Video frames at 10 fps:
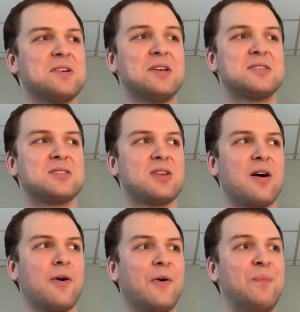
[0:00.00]

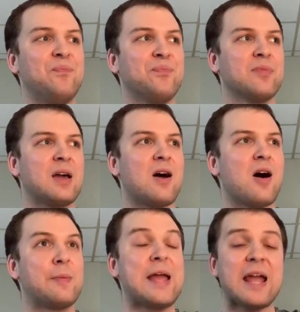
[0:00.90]
So,
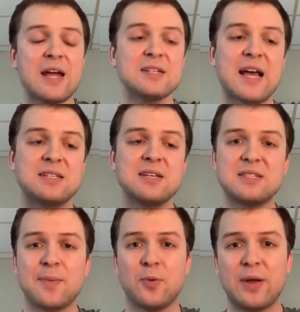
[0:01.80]
and as I
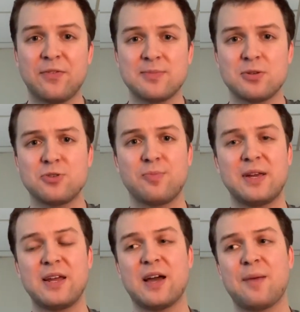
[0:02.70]
step away from social
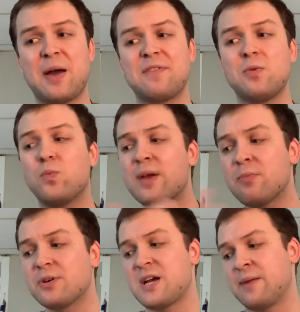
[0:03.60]
media, I'm having way
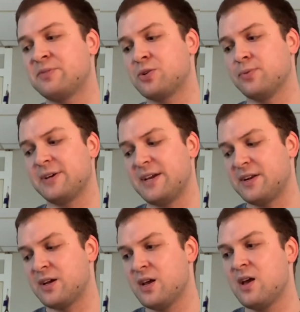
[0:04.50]
more time to
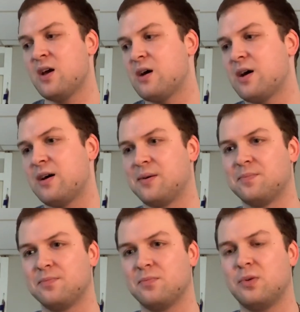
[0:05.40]
read,
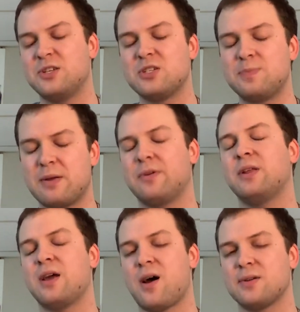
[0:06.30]
which has been
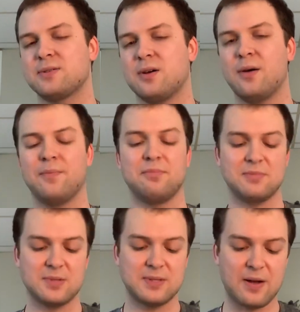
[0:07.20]
really awesome.
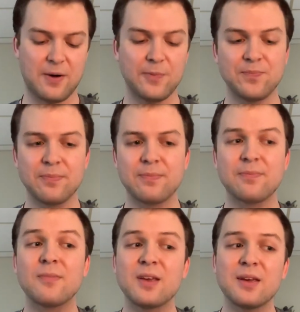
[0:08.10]
So,
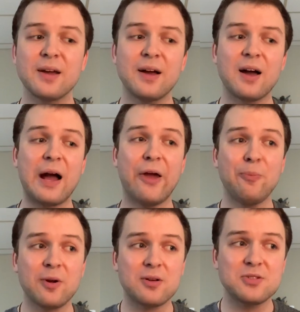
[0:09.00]
yeah, I hope
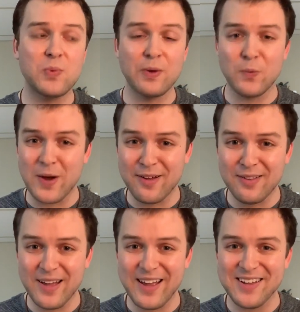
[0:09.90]
you're all doing well,
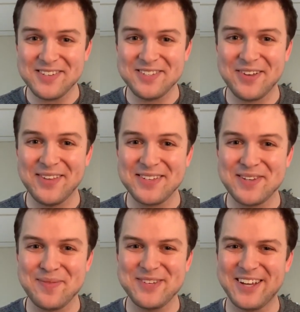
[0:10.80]
and until next
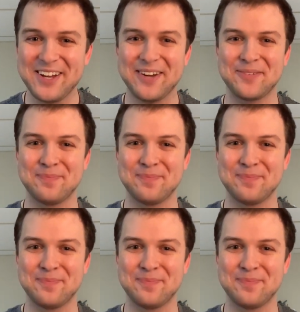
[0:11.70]
time, take care.